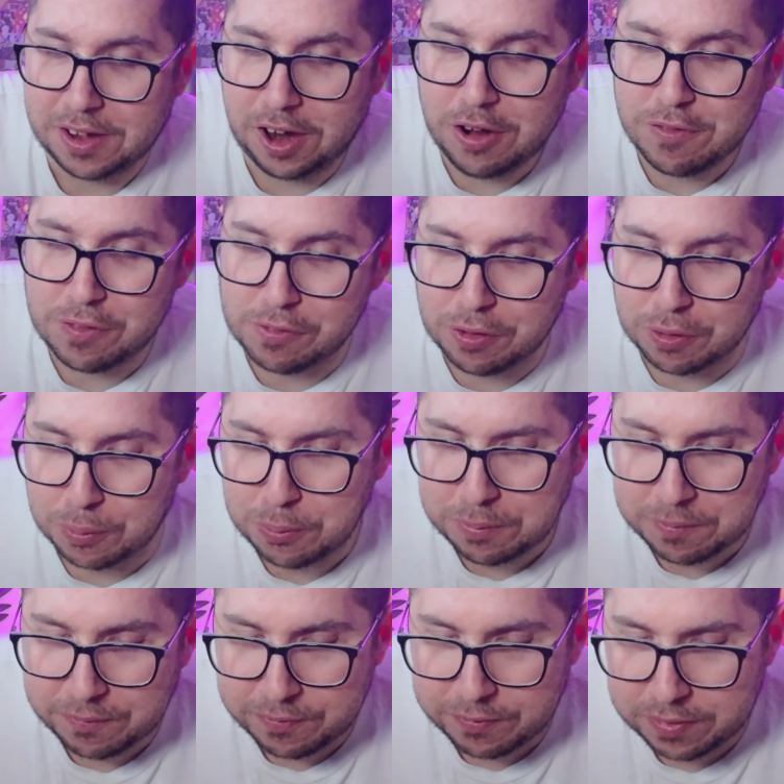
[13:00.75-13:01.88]

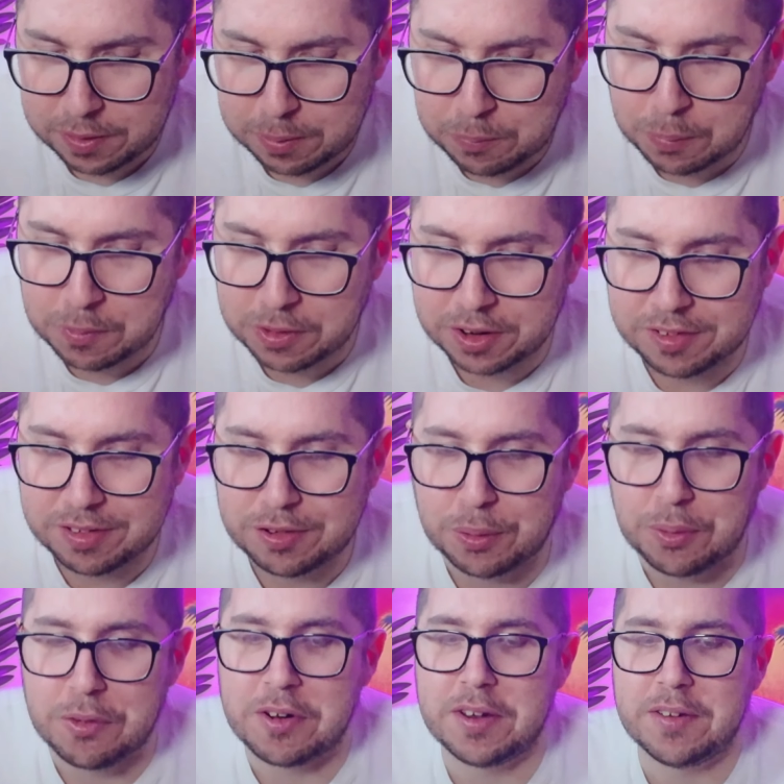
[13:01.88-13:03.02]
overall, what would I
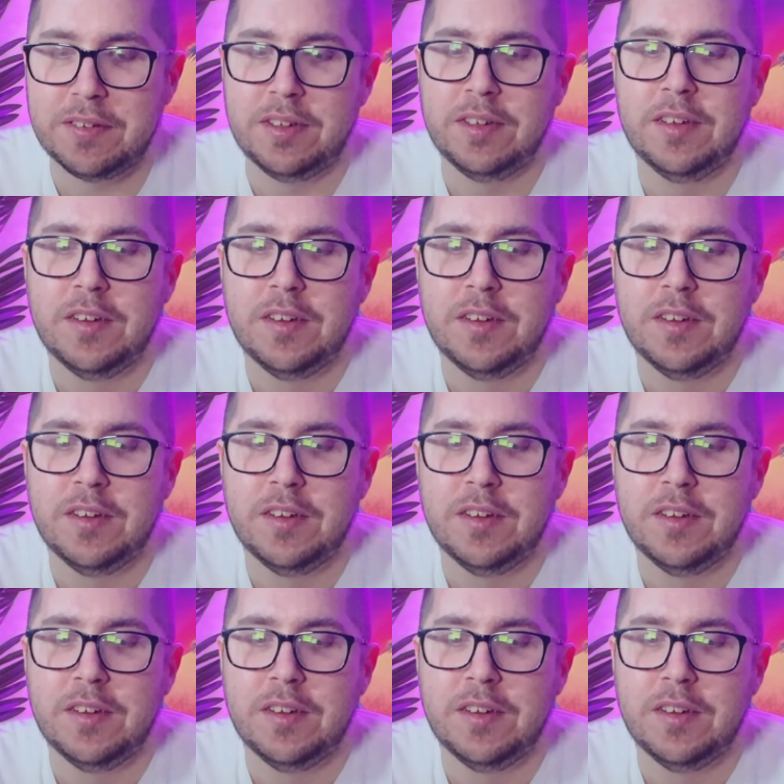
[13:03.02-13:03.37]
score it?